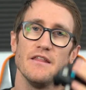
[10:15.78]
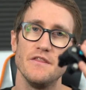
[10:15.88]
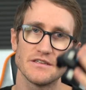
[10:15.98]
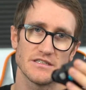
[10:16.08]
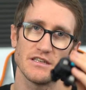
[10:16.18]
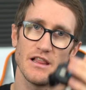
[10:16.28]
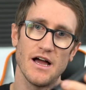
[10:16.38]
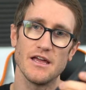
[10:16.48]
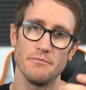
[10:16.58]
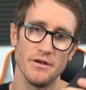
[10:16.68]
This is a
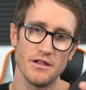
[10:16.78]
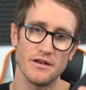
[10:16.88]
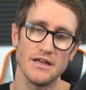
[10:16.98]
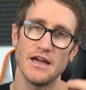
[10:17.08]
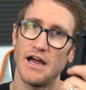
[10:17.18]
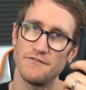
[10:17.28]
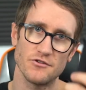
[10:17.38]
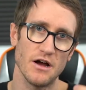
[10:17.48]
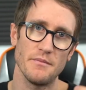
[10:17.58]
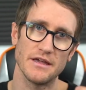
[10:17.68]
liability. I've
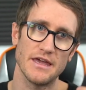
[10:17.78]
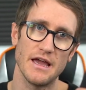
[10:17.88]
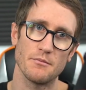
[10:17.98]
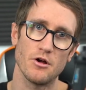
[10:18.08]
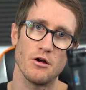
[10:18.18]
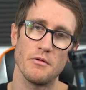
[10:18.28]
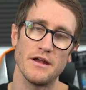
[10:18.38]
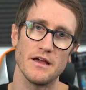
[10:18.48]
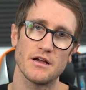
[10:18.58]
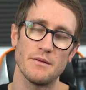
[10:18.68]
dropped my camera
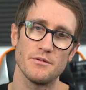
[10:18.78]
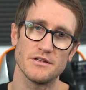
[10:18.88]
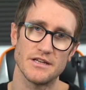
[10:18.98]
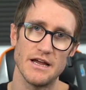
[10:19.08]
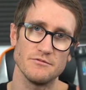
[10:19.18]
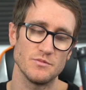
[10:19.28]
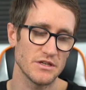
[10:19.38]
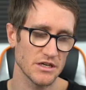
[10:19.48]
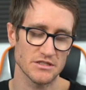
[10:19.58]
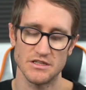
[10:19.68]
already a couple of times
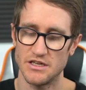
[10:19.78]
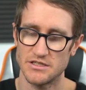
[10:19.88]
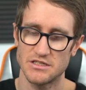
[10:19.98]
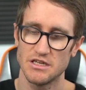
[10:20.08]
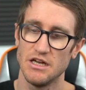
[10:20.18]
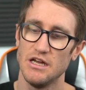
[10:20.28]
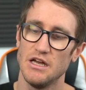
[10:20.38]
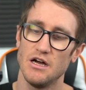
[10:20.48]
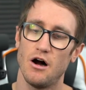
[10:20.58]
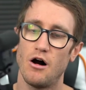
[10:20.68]
because of this
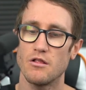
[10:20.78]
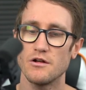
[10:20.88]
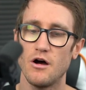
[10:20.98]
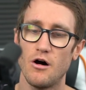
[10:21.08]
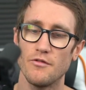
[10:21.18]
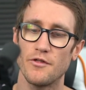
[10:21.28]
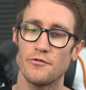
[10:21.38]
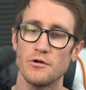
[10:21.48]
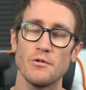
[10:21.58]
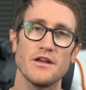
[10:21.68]
all in all, the
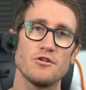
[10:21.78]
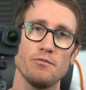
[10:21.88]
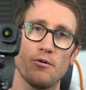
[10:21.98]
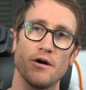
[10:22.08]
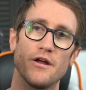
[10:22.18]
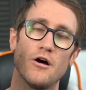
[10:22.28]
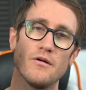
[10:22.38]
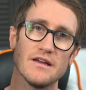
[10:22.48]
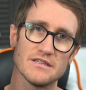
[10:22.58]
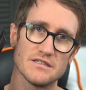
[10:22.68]
three way
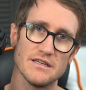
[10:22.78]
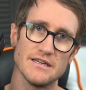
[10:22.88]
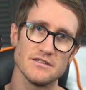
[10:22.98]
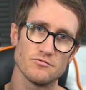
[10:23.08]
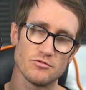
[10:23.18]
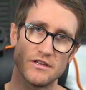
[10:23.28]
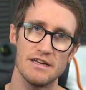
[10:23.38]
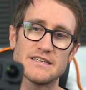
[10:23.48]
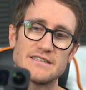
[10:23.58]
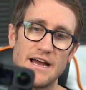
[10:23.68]
2.0 is is really
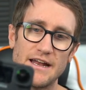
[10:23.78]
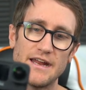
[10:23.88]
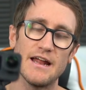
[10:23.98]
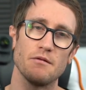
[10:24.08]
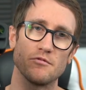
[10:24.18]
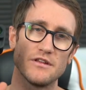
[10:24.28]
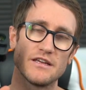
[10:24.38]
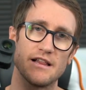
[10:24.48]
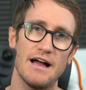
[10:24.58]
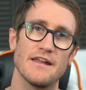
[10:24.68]
exciting. I'm really
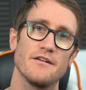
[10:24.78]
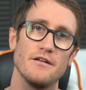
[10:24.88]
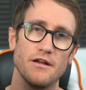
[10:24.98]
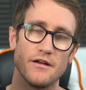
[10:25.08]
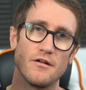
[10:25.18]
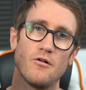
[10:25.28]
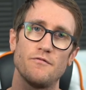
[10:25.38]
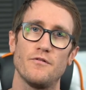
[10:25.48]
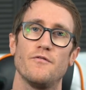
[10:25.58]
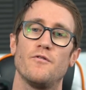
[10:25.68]
glad and, and
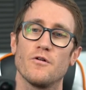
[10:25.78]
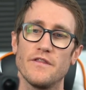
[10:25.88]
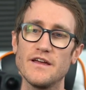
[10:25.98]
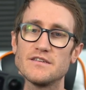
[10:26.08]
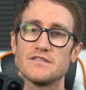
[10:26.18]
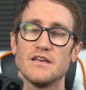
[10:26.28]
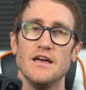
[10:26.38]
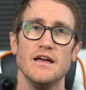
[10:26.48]
hopeful for this.